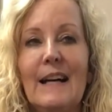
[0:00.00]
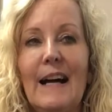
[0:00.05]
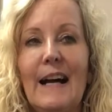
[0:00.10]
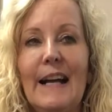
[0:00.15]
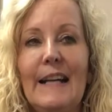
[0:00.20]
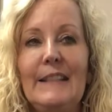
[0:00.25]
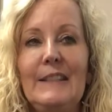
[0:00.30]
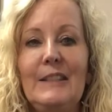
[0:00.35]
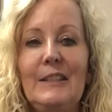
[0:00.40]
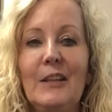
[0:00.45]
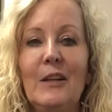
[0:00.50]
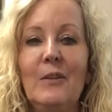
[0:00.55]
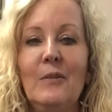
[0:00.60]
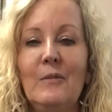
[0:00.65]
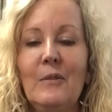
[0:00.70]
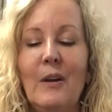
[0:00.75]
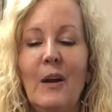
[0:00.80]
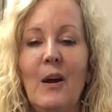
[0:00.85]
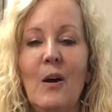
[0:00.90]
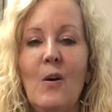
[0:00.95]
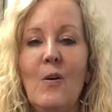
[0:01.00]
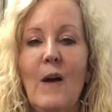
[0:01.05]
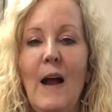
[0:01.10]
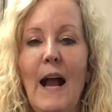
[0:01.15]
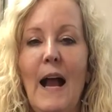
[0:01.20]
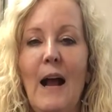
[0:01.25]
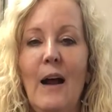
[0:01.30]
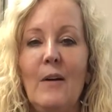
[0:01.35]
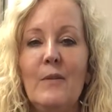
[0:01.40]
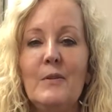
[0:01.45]
I don't know
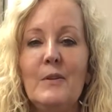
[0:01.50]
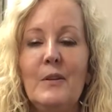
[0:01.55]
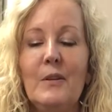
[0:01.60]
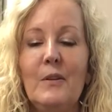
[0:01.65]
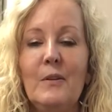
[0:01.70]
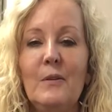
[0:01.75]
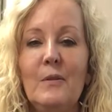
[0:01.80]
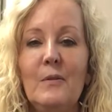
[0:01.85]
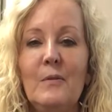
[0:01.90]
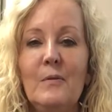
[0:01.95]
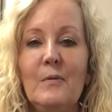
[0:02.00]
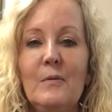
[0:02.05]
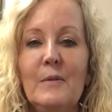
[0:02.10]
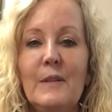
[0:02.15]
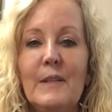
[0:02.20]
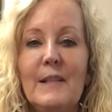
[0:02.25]
how to